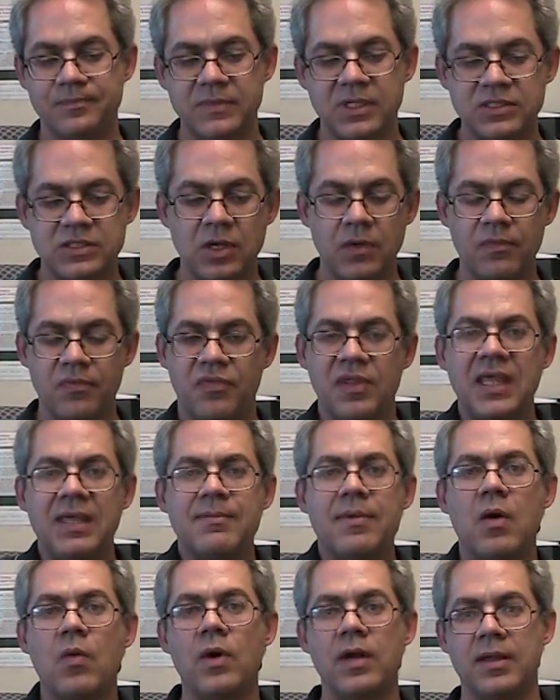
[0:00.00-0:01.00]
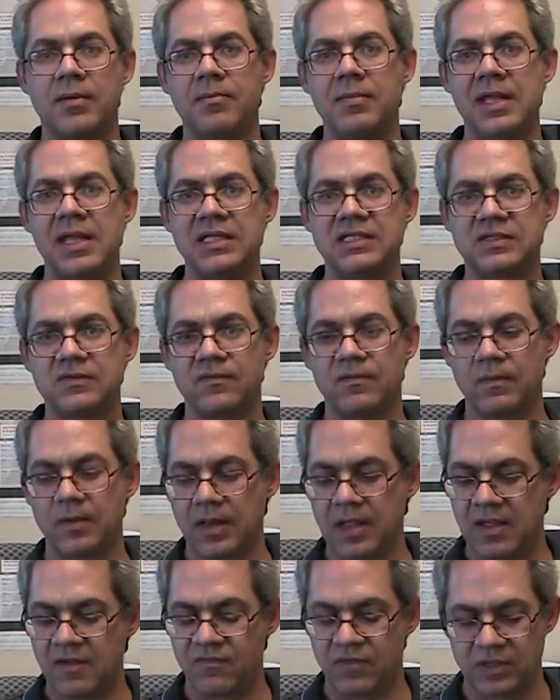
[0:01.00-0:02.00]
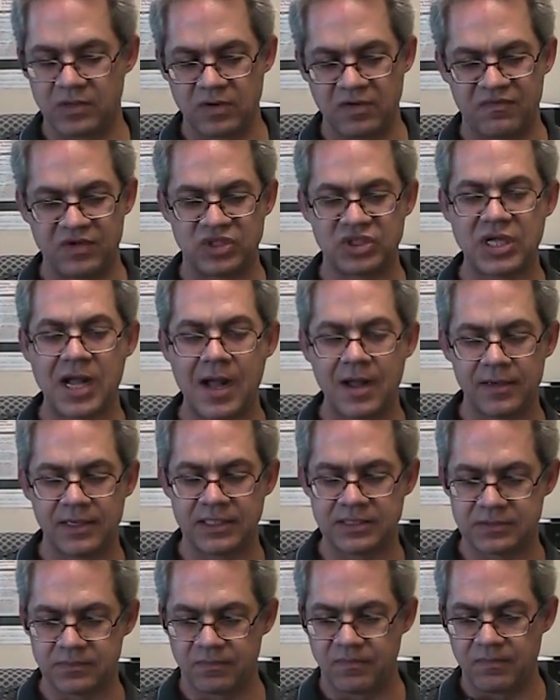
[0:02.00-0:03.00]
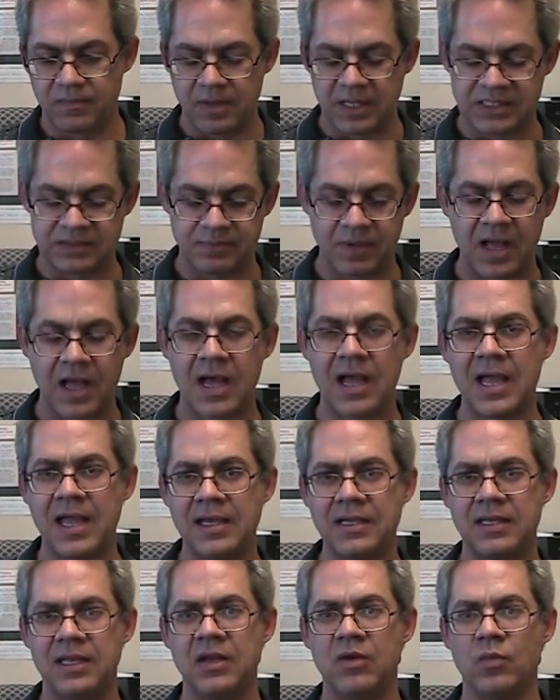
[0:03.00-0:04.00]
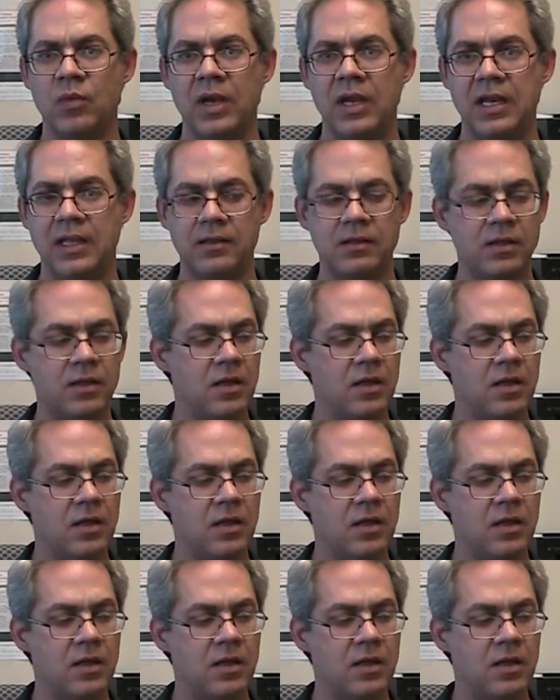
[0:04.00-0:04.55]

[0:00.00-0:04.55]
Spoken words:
So think about what it means if a child is behind in reading.